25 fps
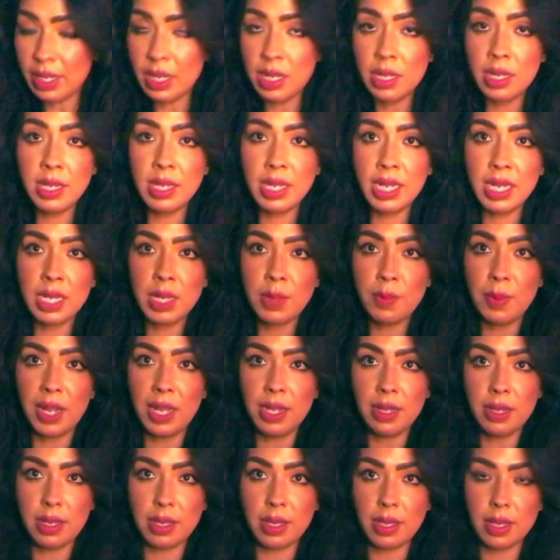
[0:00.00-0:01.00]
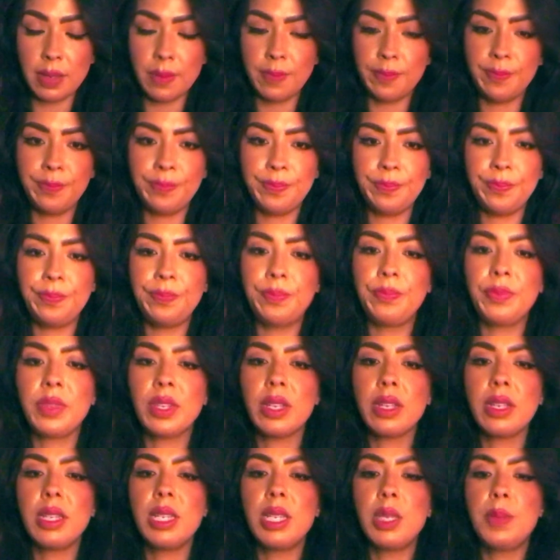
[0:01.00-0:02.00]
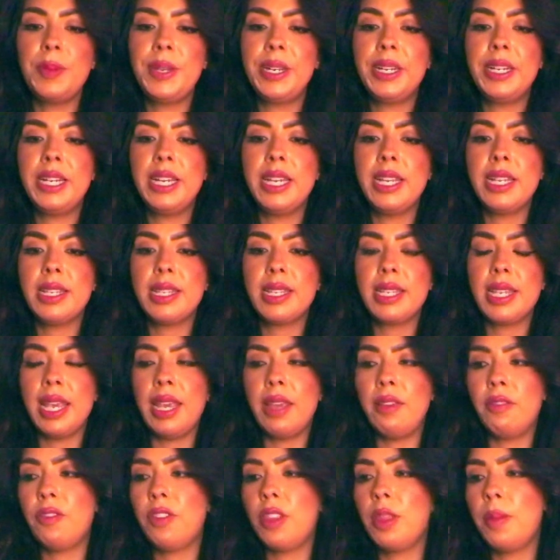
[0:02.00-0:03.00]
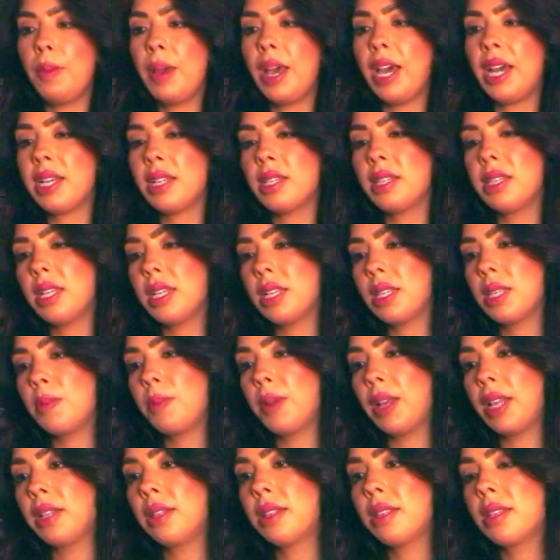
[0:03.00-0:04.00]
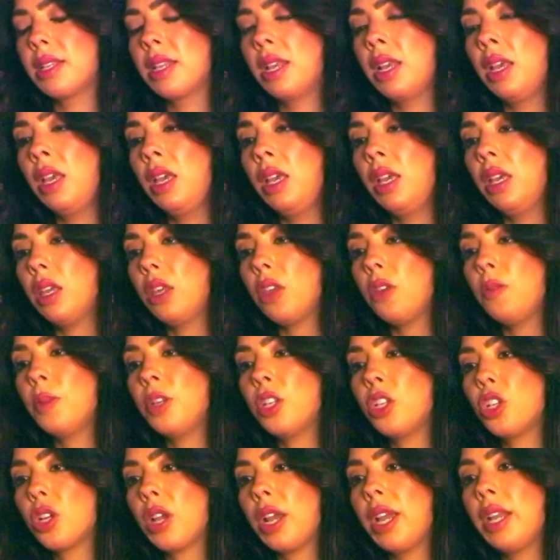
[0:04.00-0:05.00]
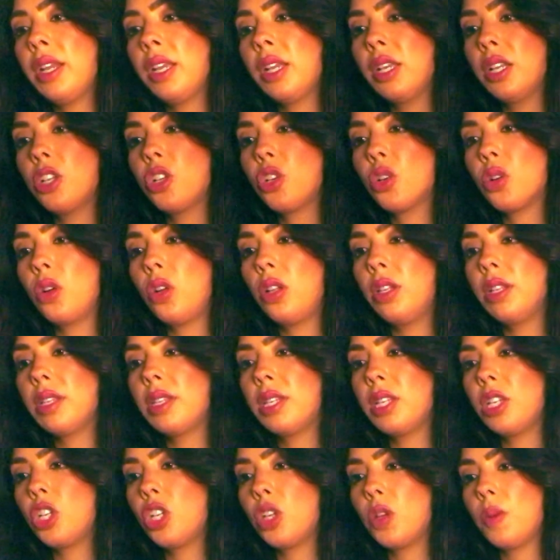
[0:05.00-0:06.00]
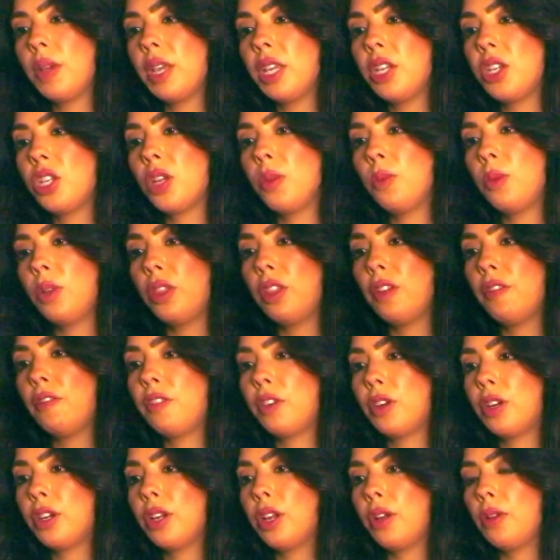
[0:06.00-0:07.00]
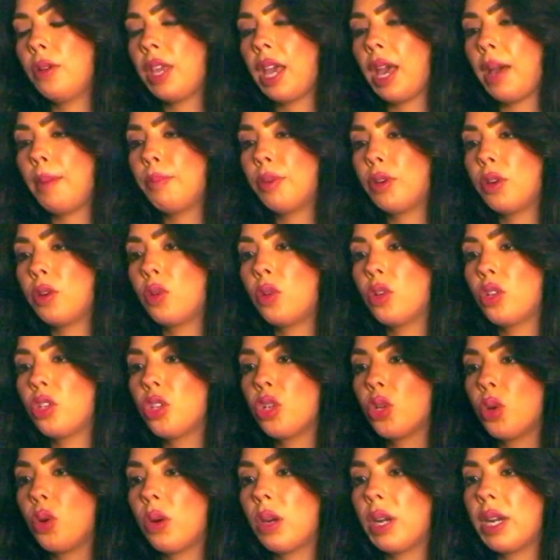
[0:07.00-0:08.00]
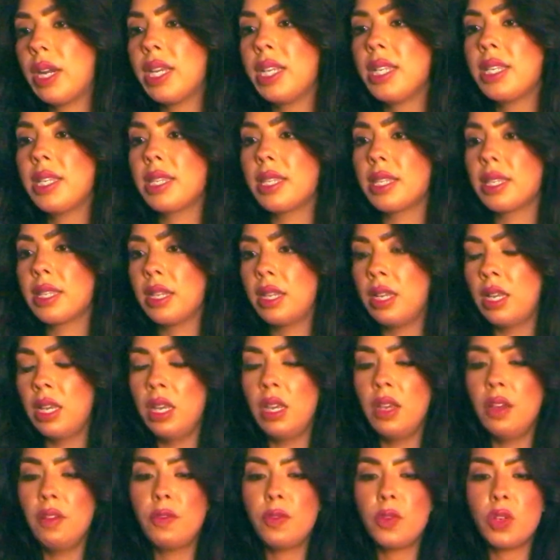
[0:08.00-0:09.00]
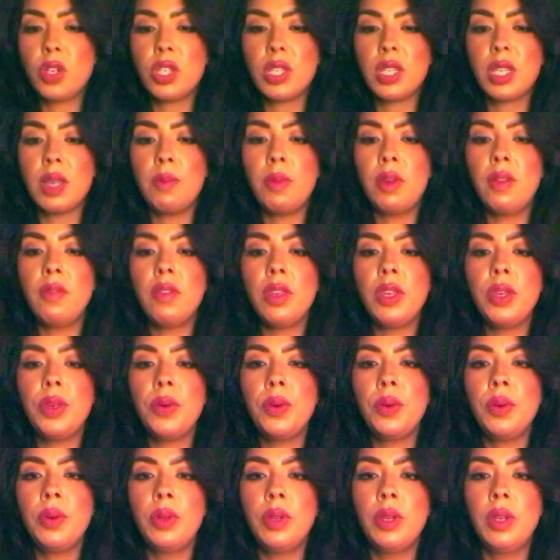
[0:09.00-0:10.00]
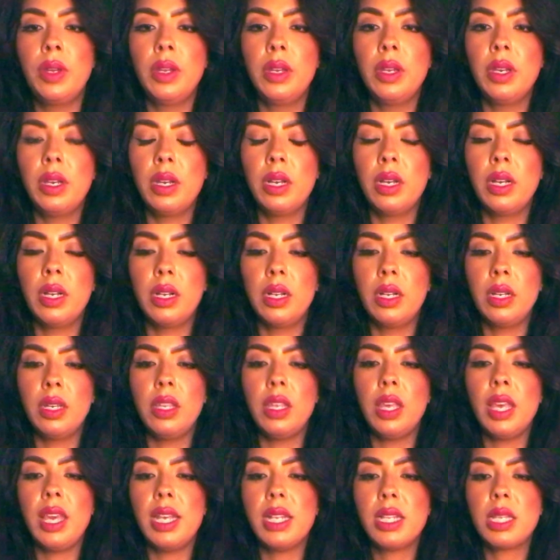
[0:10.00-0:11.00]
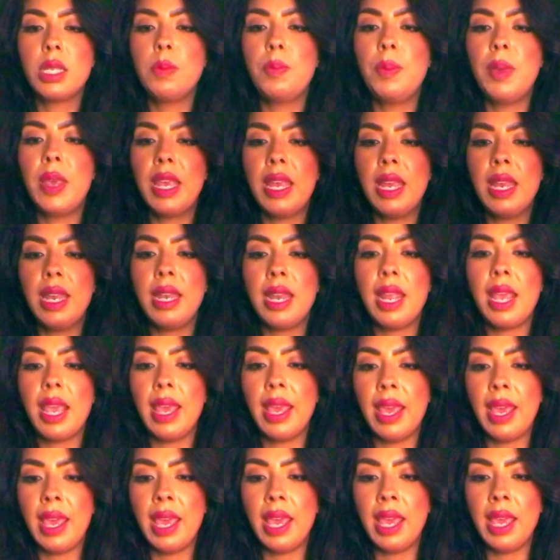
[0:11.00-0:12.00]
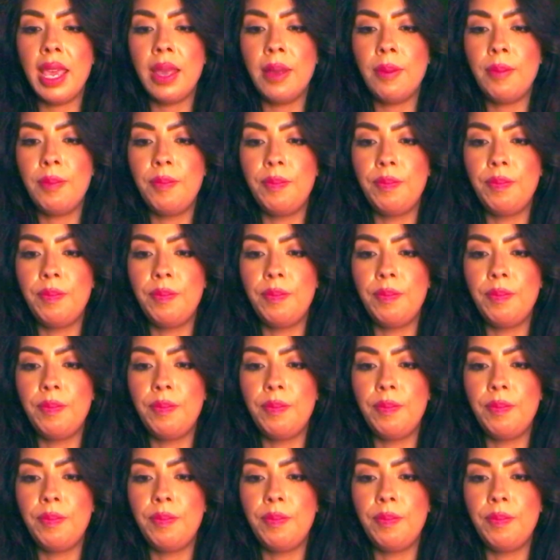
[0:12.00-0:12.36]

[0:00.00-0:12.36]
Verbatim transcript: six months. Spirit is saying for the past six months, You've been trying to control a situation with a Virgo, Capricorn, Taurus. For some of you, it's been a